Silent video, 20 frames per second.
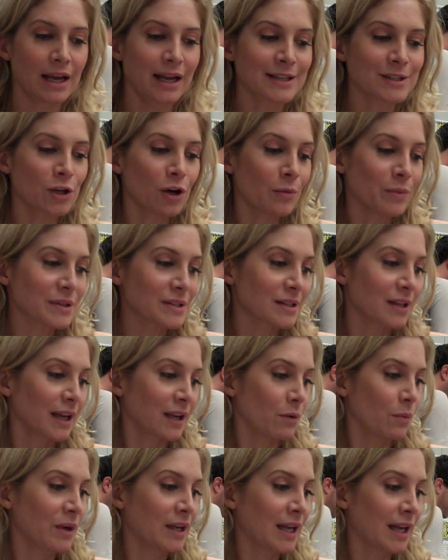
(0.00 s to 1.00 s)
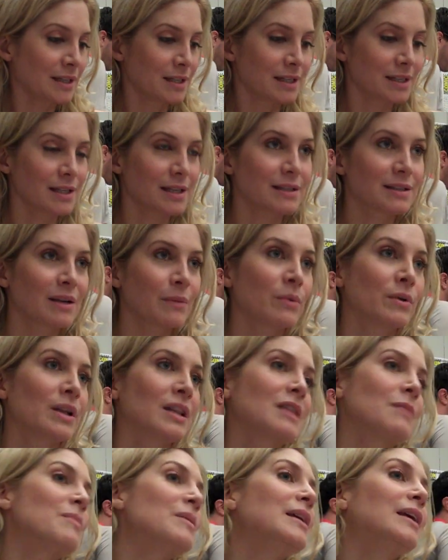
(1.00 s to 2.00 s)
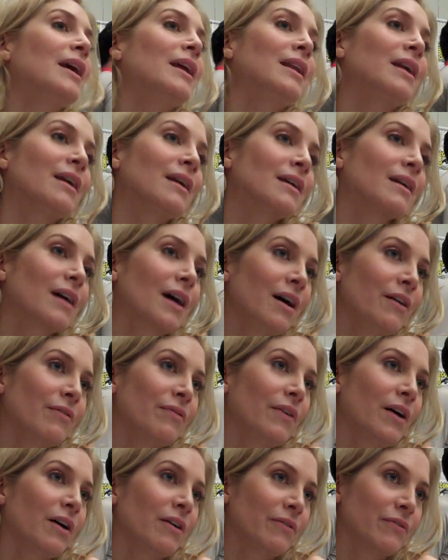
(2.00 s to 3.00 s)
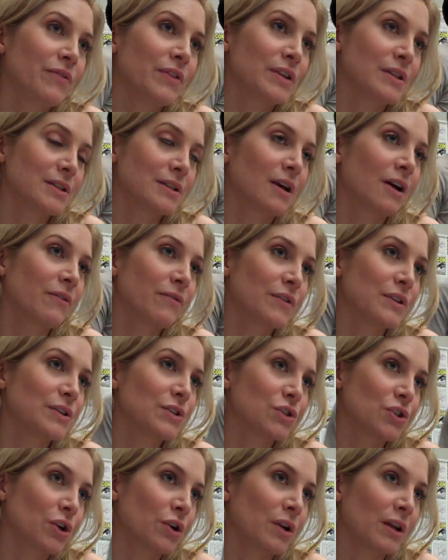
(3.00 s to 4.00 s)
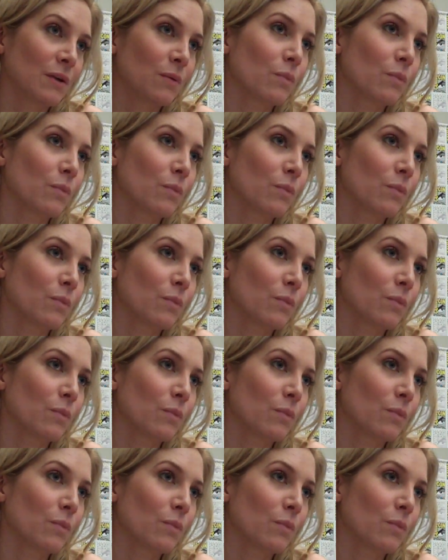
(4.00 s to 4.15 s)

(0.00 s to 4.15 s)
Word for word: it's almost like we get to see someone at the beginning of, of this of this journey,